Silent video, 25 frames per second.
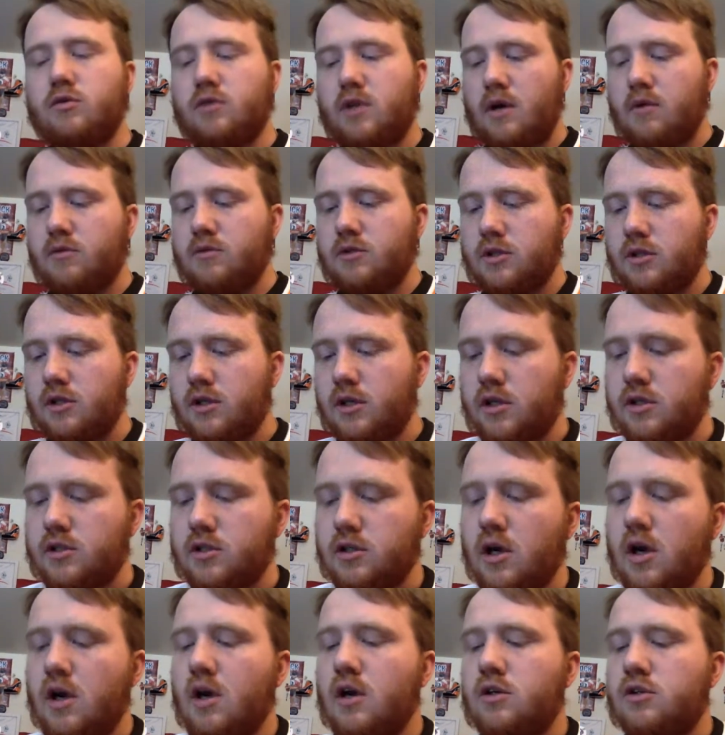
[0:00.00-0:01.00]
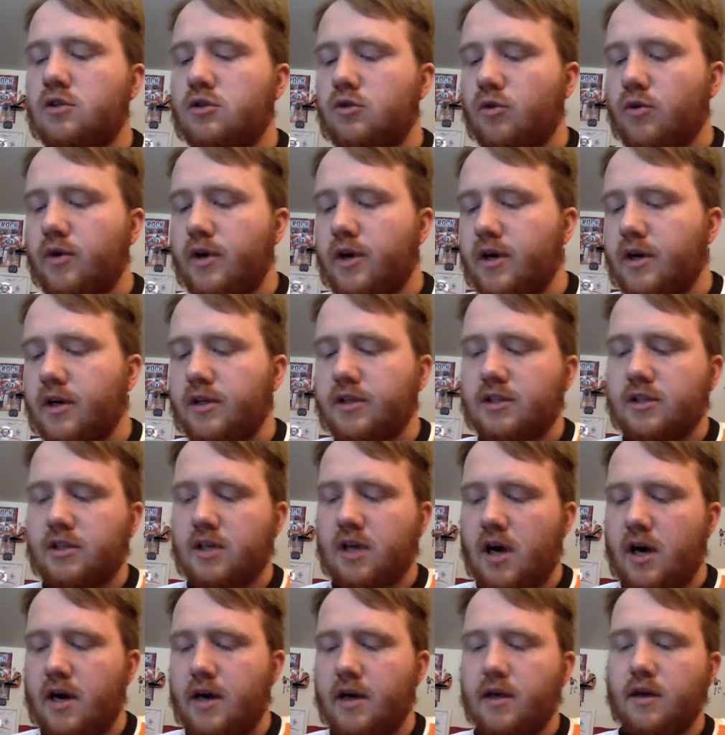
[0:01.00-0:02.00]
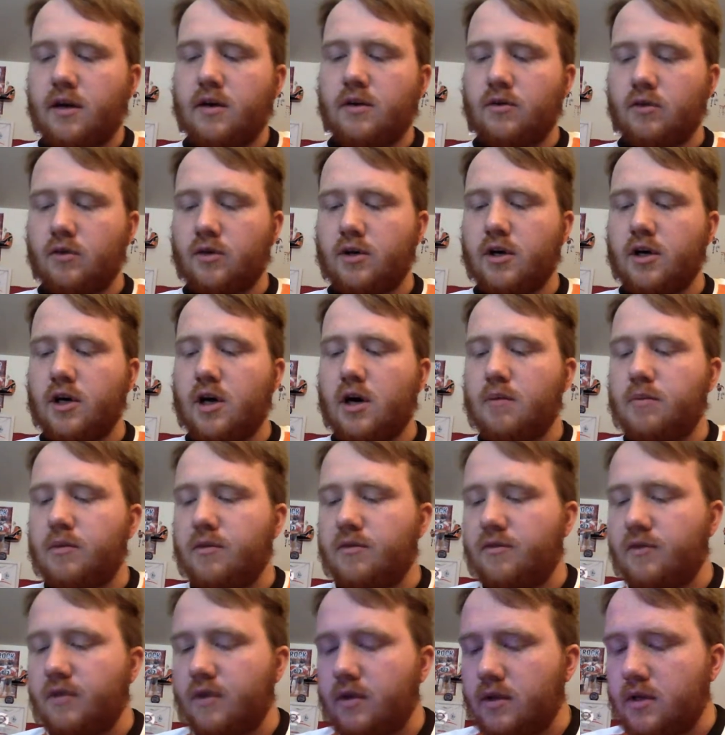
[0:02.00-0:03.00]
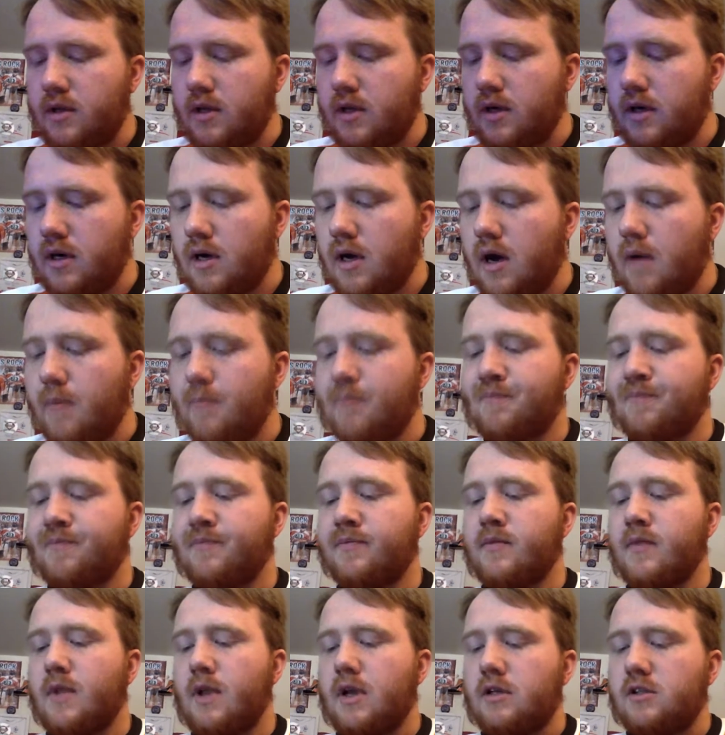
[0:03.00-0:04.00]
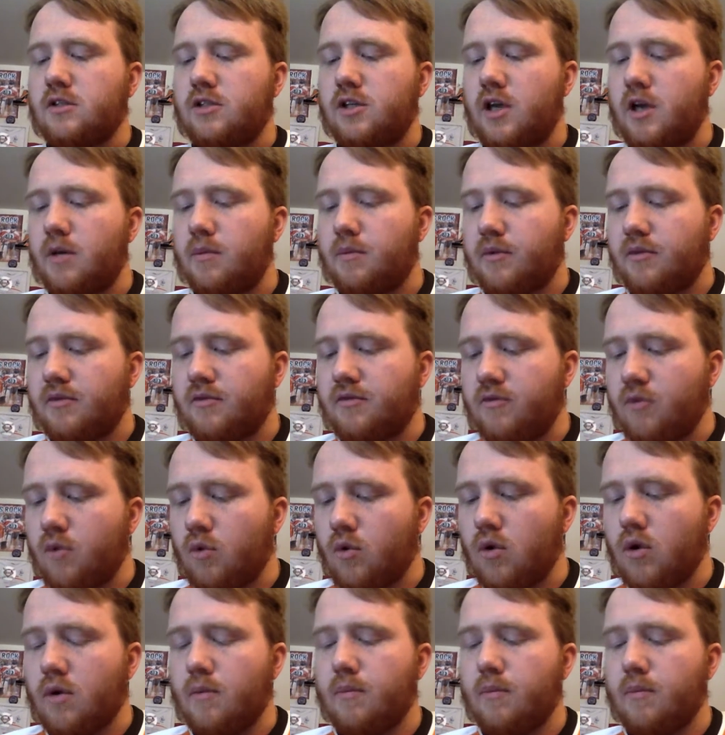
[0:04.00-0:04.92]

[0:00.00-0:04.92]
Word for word: That was a nice story, a nice signing. Uh, look it up if you didn't um, see it before.